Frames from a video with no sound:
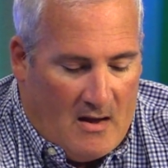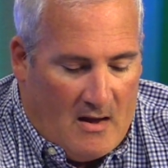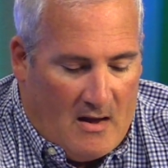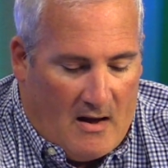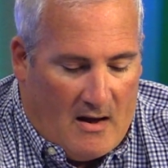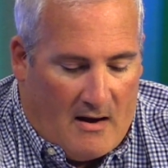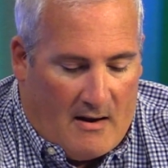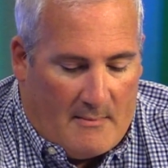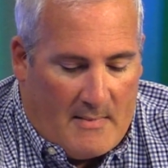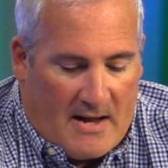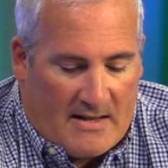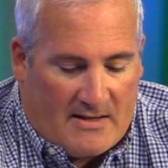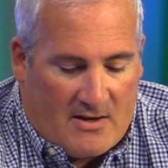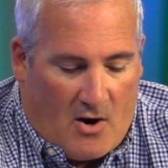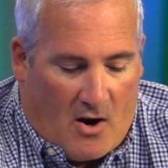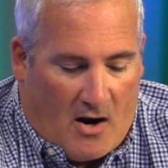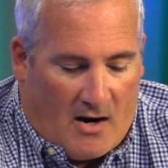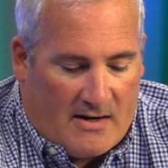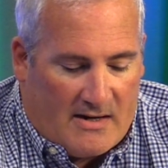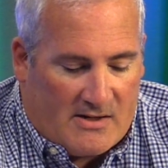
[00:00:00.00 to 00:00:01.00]
Um, at the
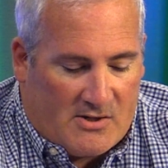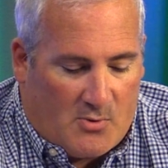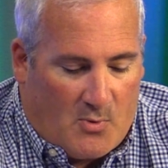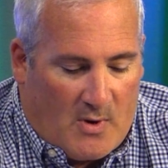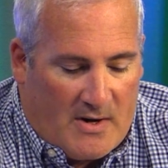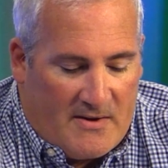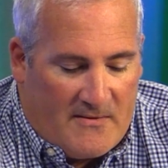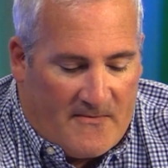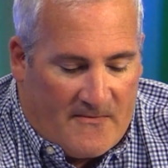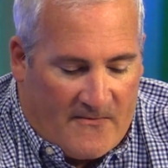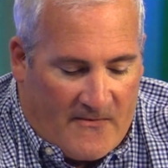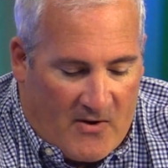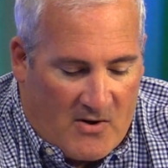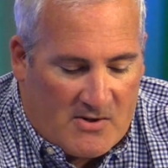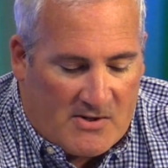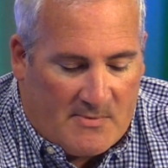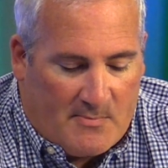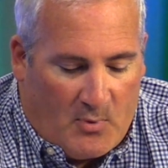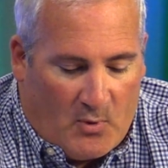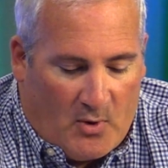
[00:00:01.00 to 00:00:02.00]
August
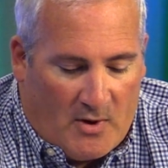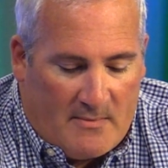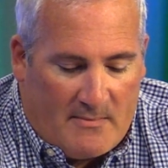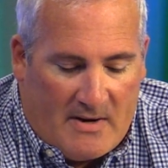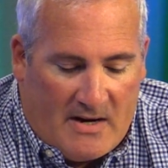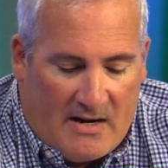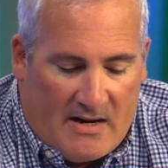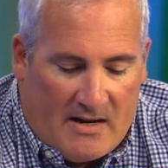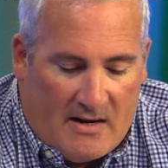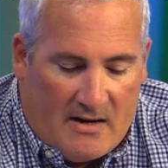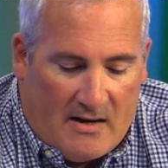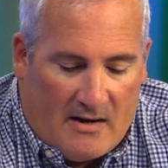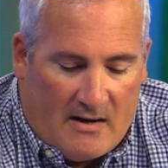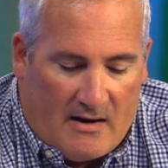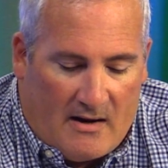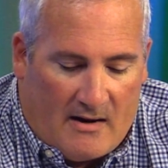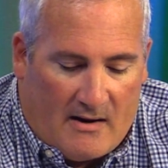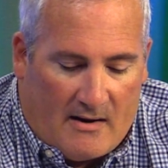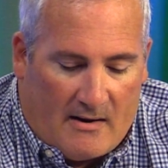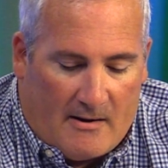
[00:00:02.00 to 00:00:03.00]
21st board meeting,
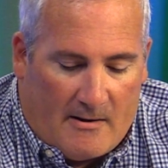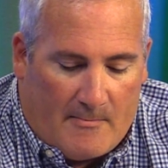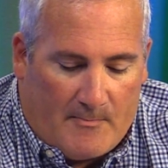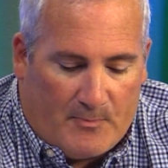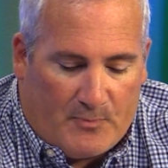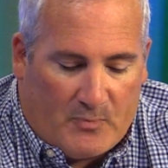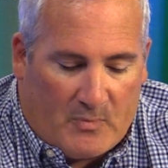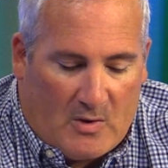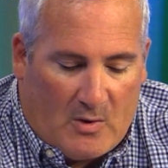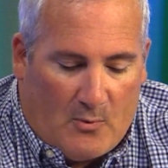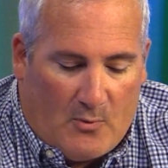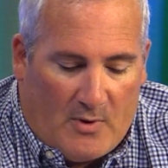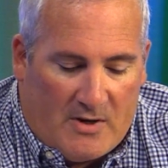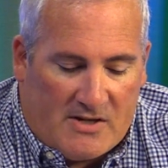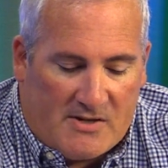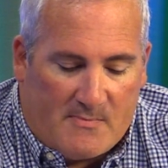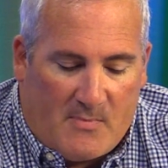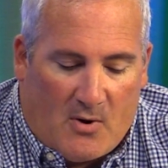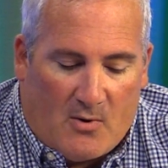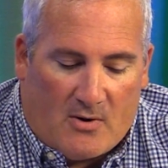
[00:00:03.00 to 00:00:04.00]
um, we
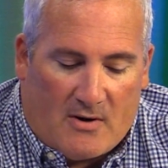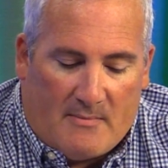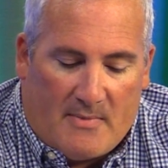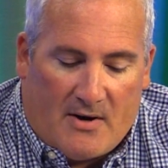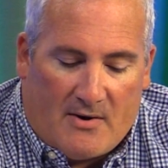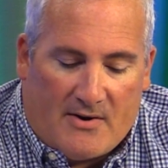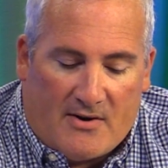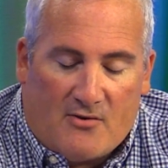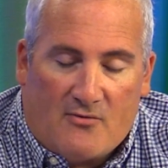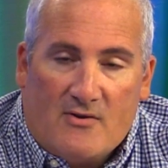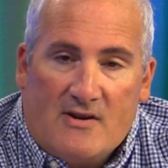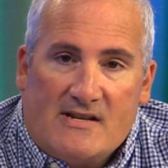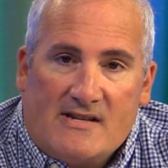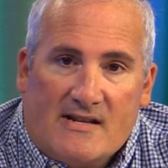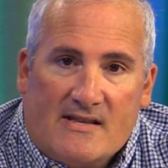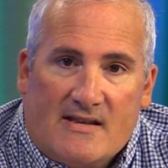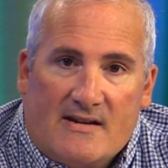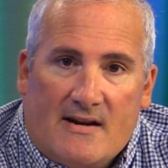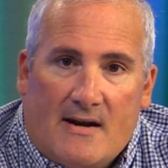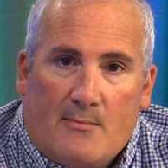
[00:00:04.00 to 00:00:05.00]
spoke about
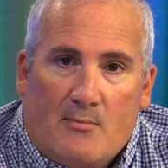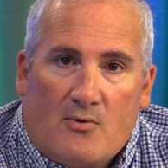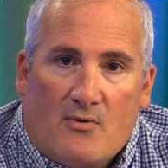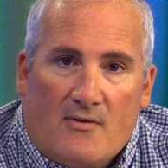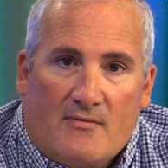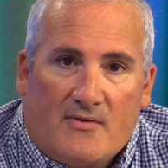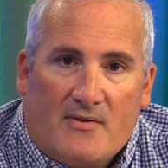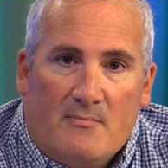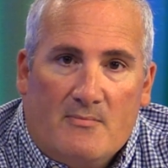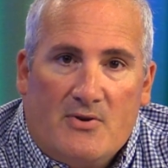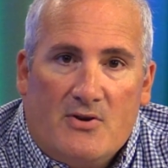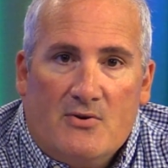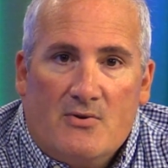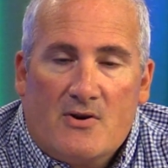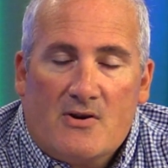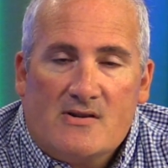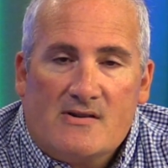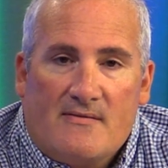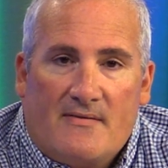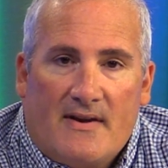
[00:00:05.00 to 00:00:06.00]
increasing the number of
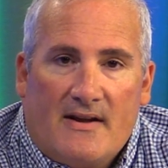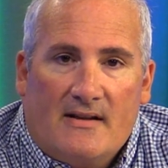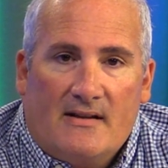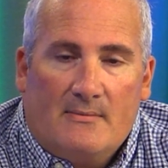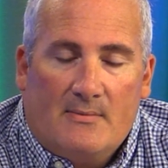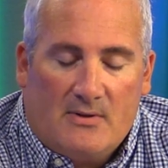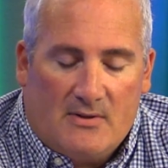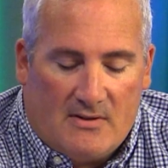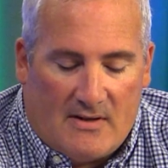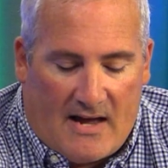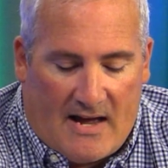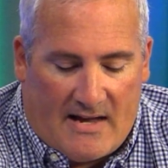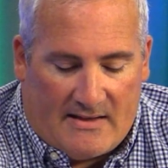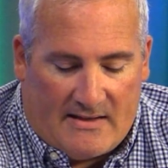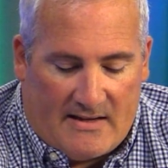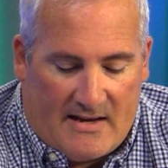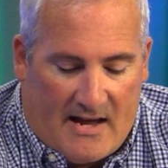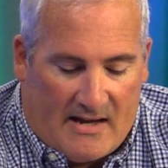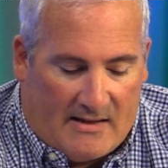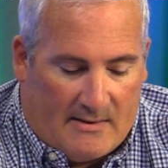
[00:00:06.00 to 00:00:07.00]
computers available at
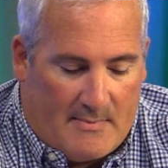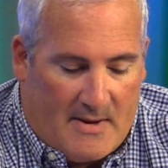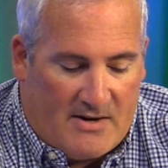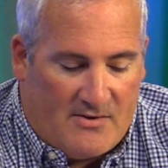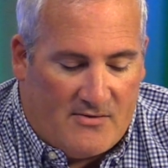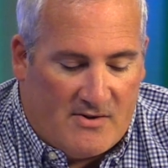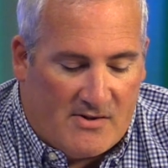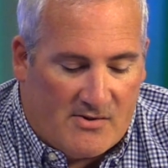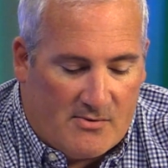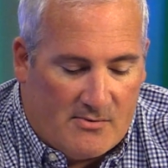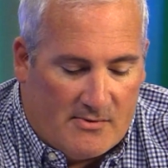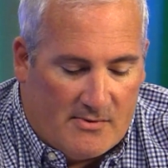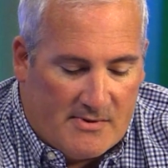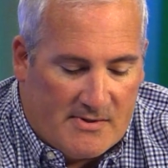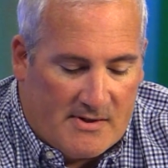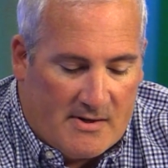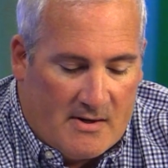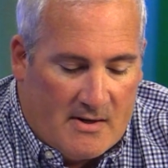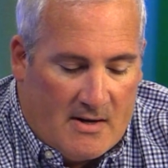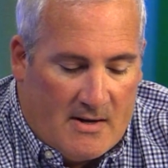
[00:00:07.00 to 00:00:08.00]
the elementary
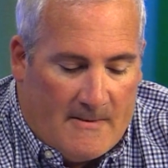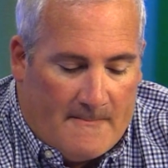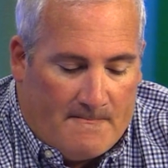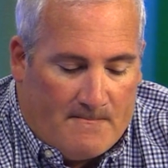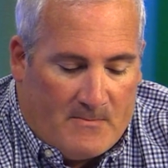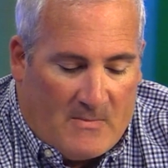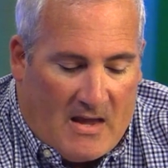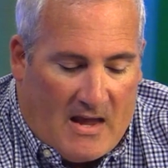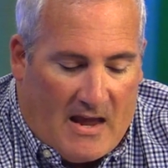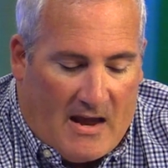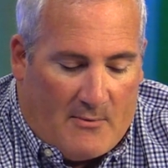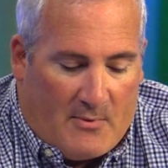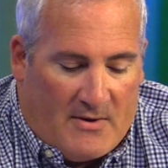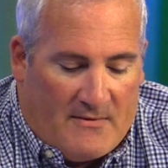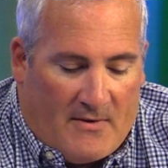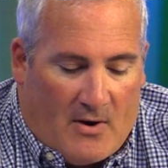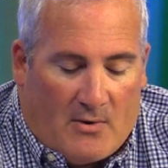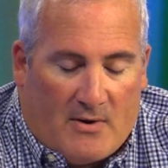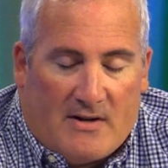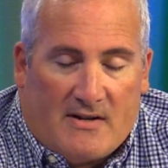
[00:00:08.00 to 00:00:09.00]
schools. And we
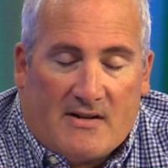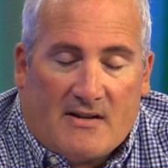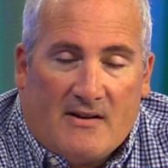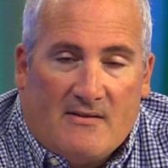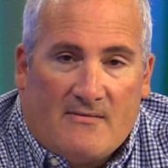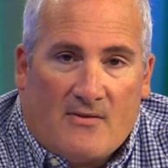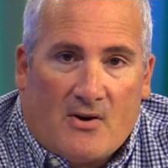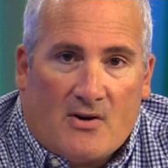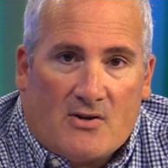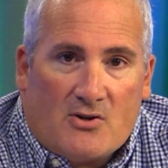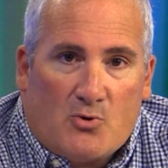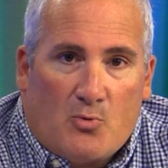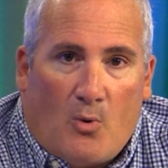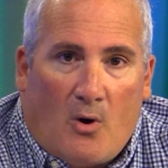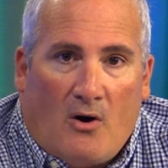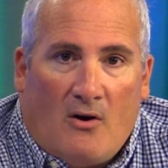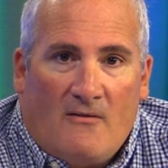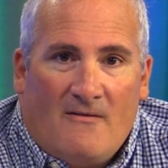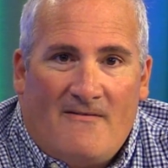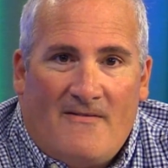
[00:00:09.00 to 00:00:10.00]
voted to convert
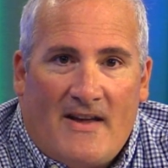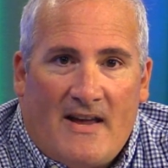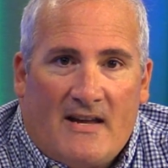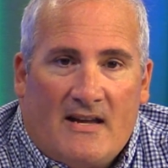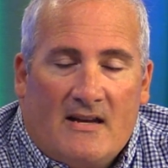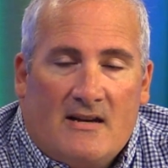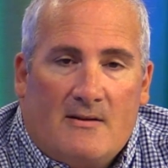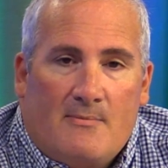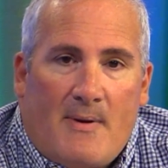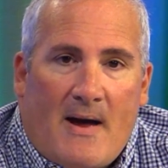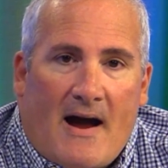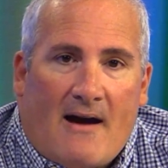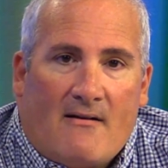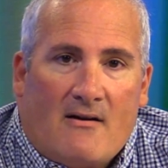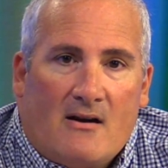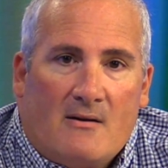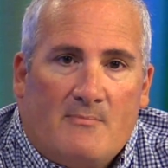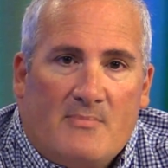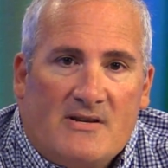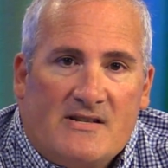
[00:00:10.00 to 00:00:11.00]
12 vacant
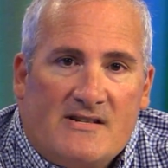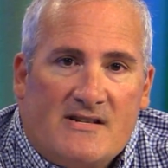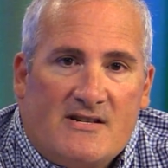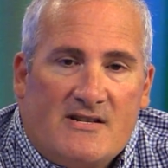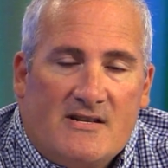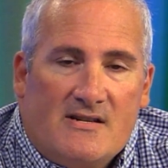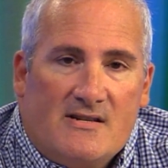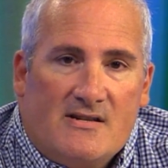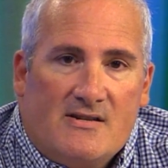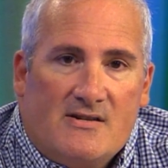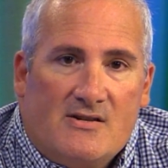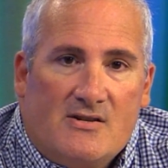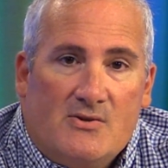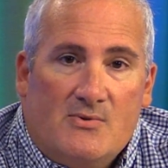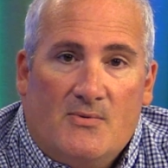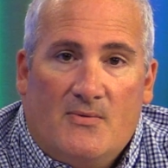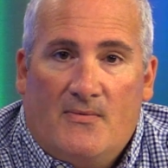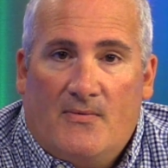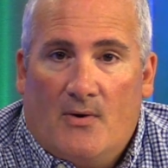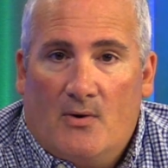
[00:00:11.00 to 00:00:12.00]
para positions to
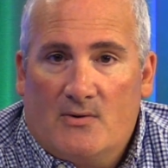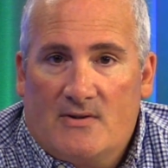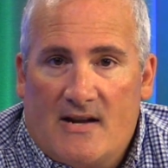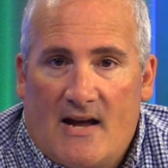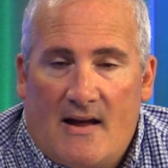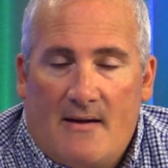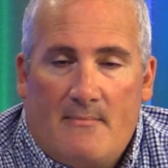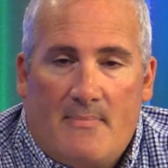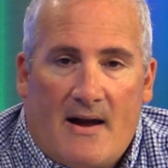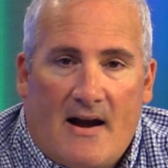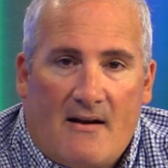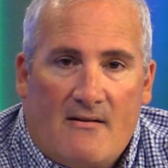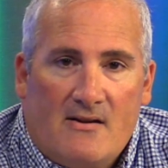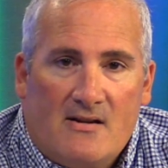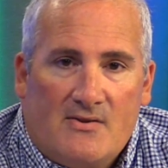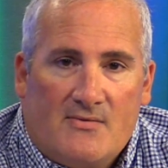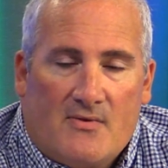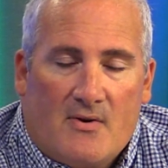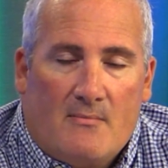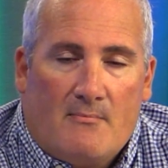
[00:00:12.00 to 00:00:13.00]
full time
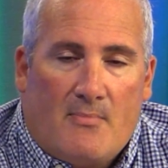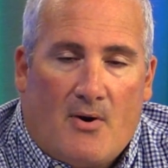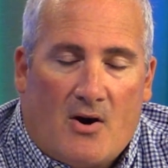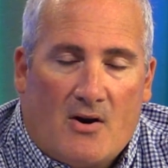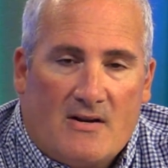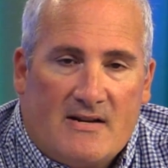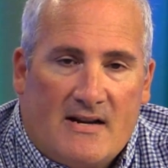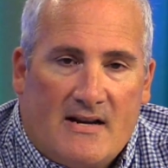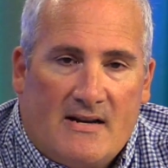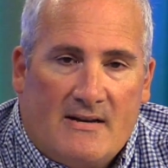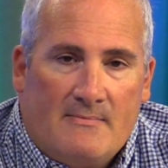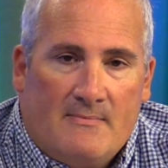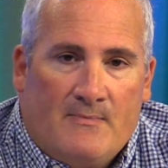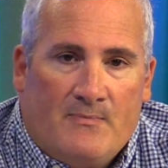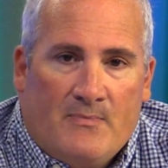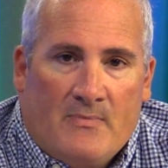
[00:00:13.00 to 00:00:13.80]
paras from part time